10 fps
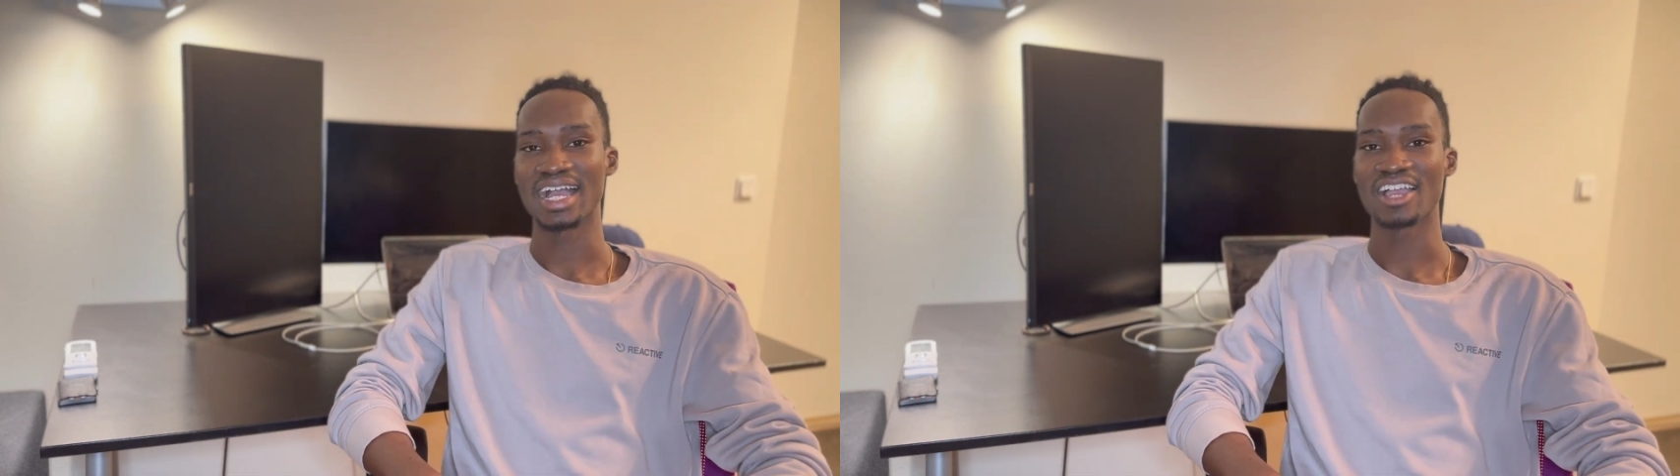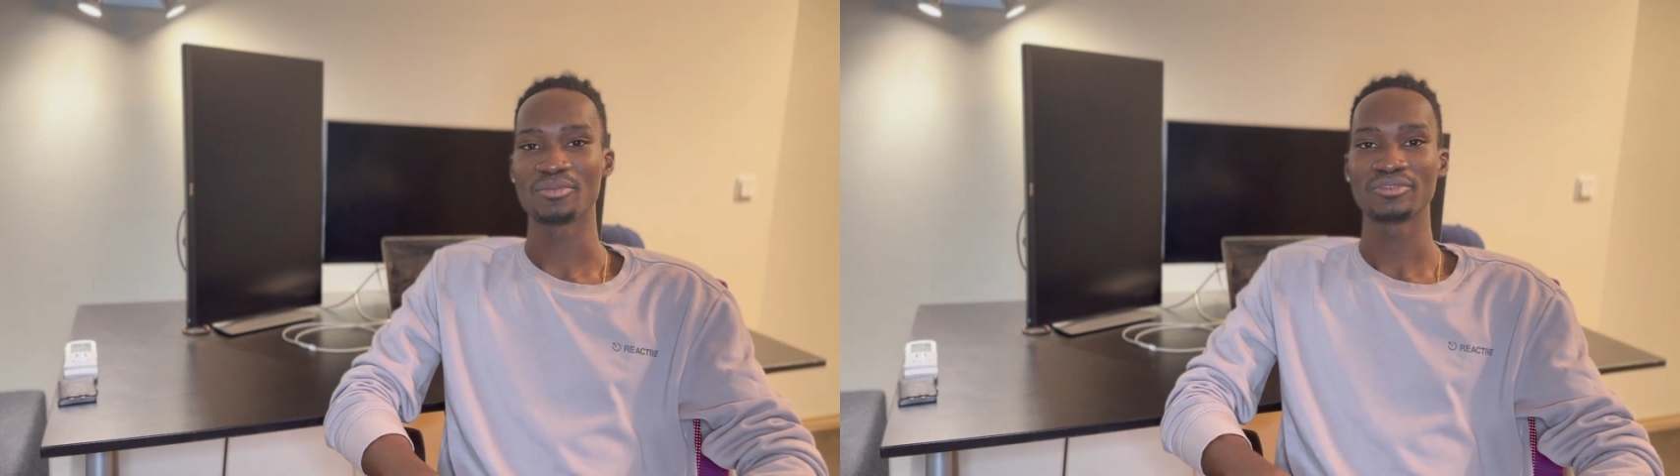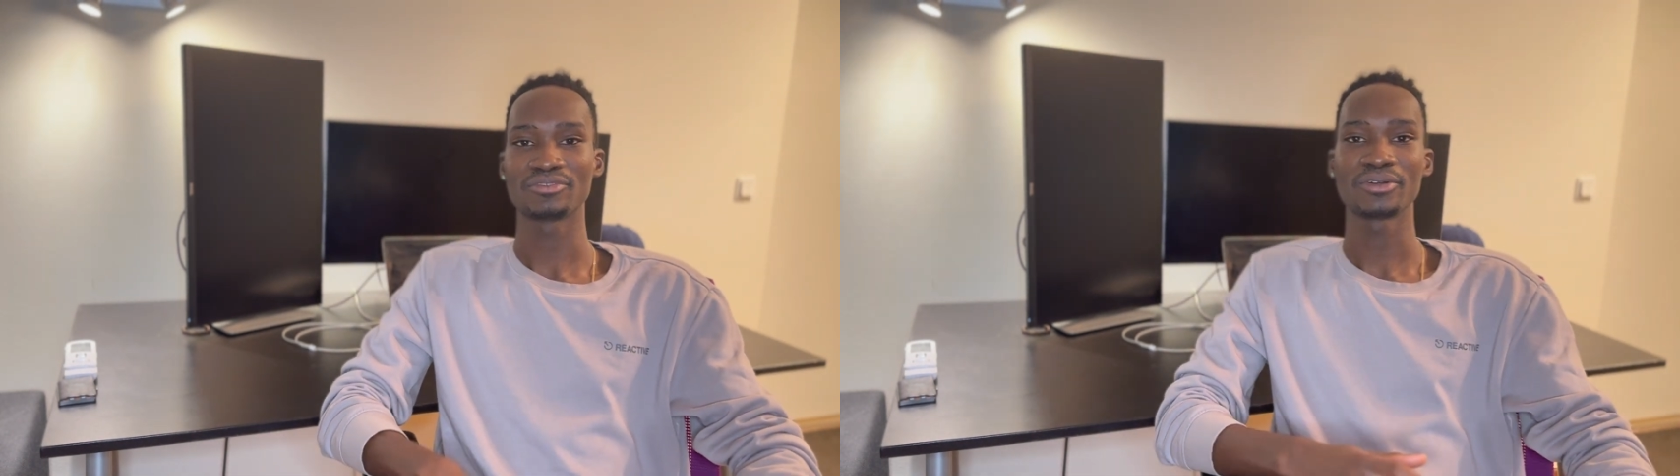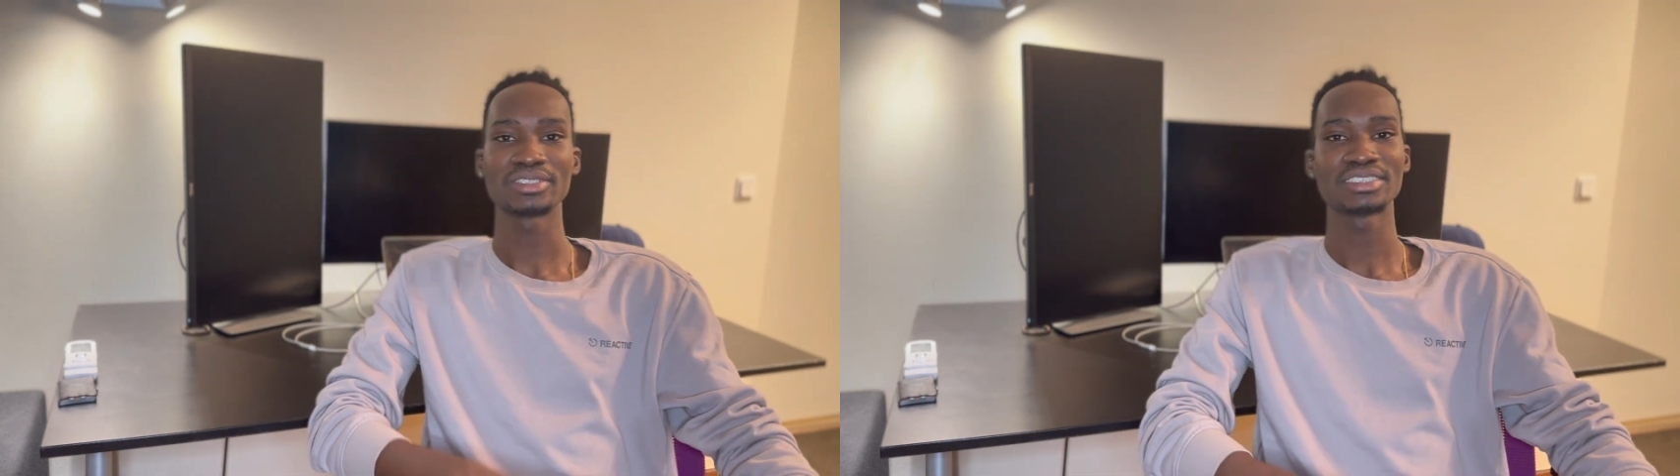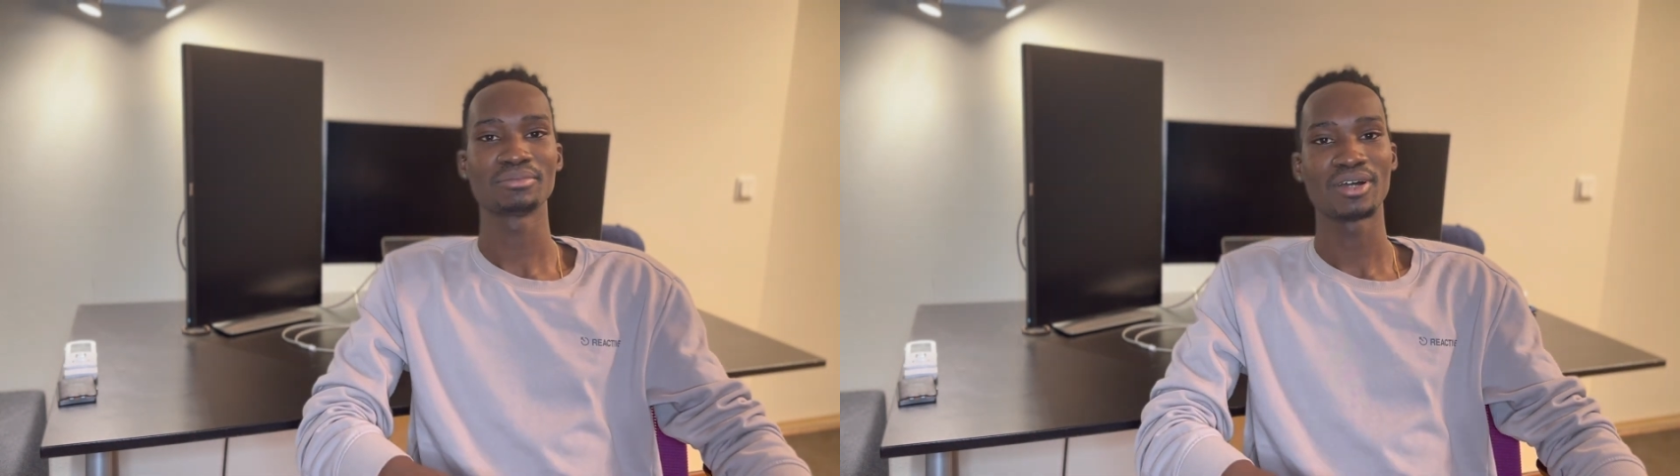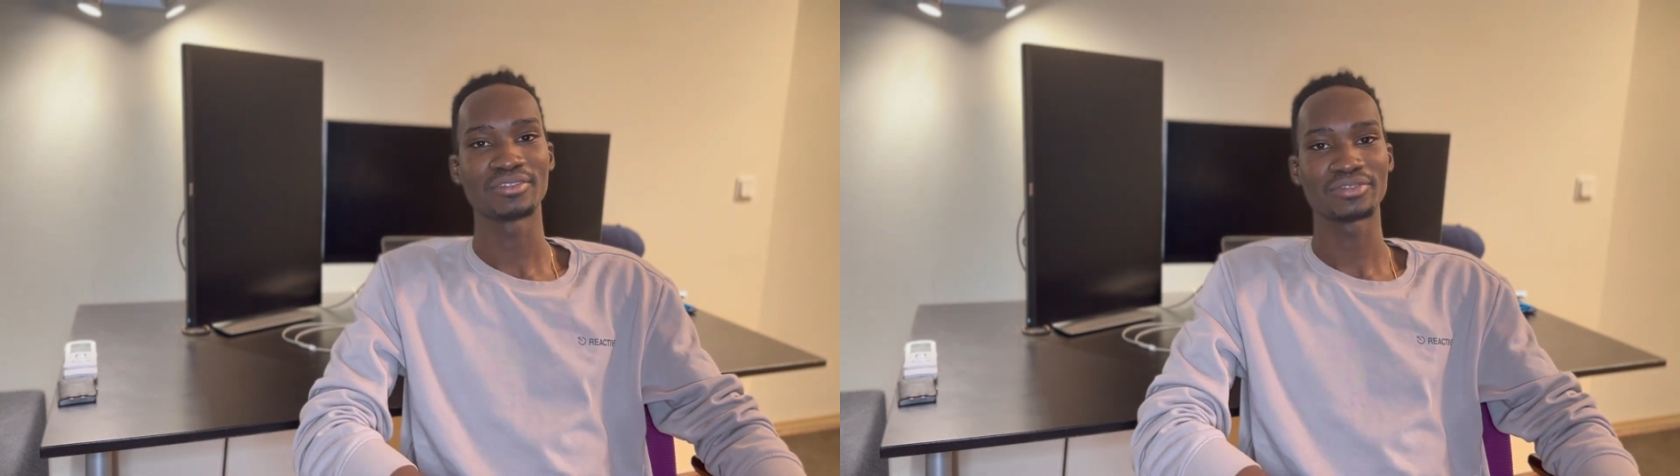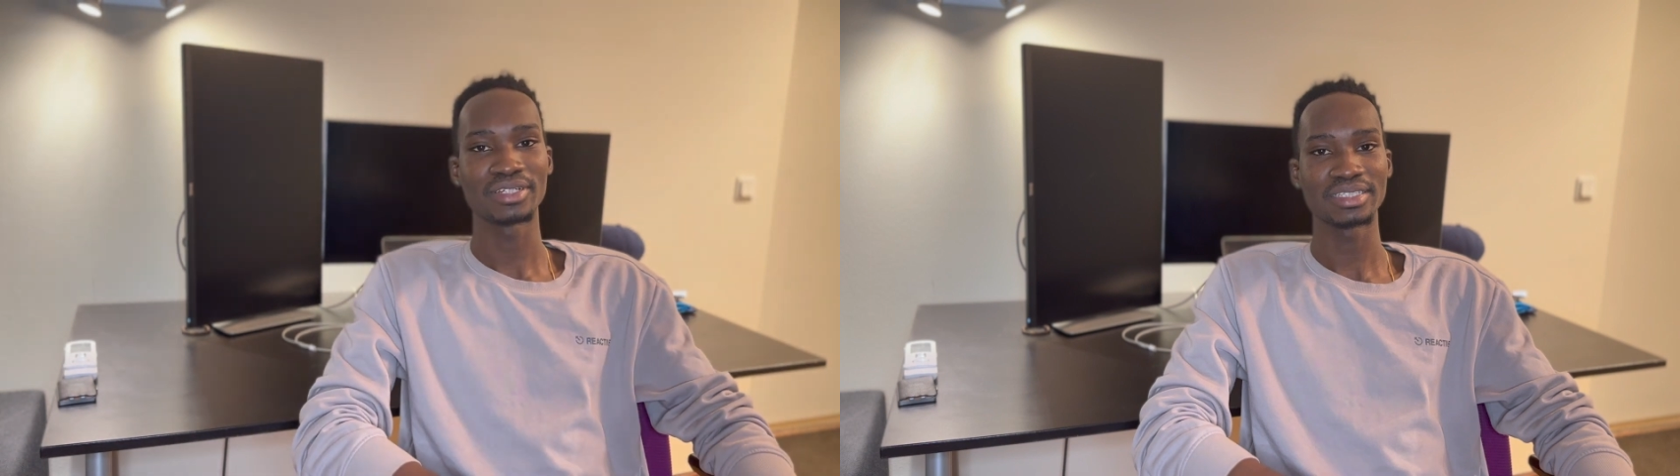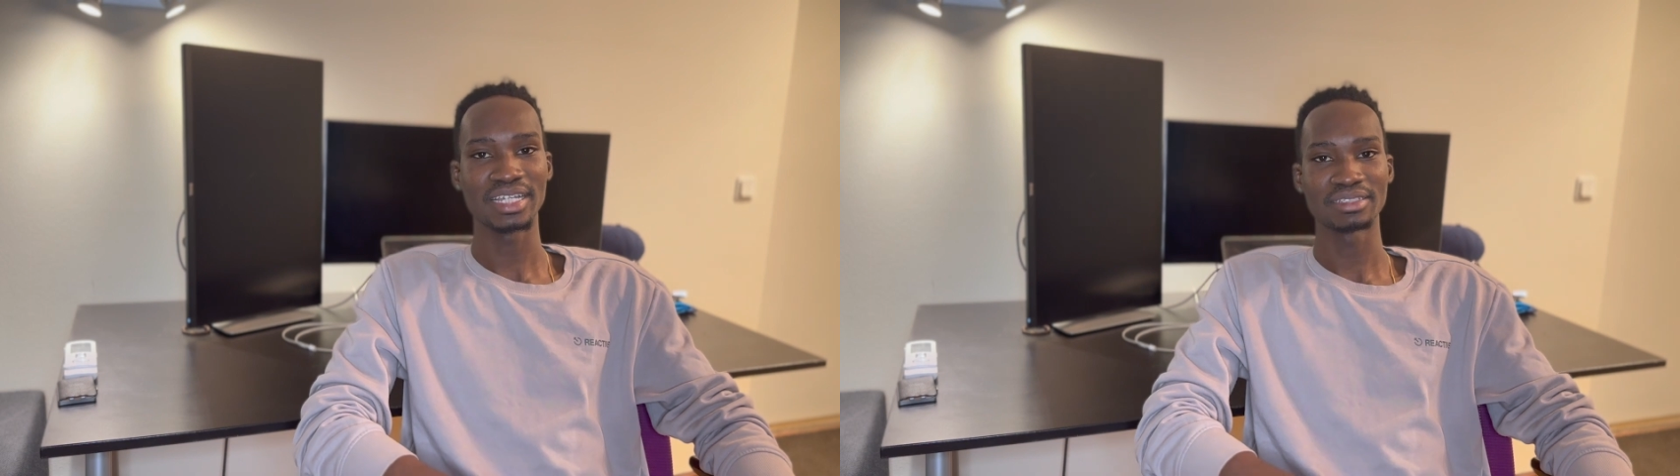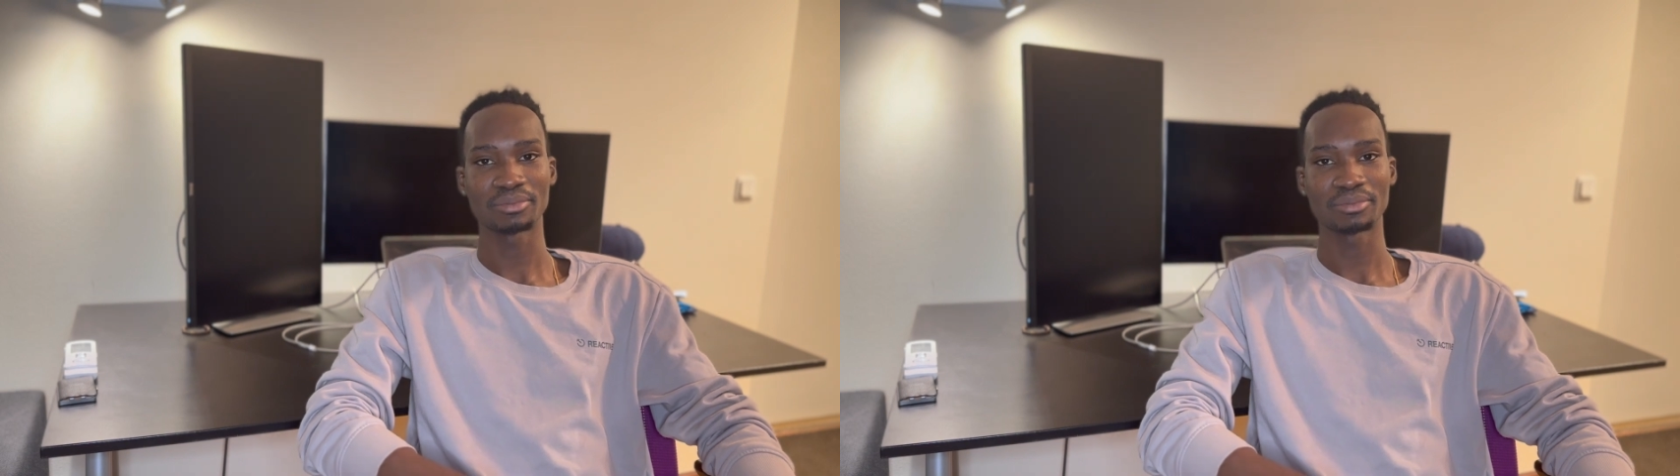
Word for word: I've been focusing more on front end,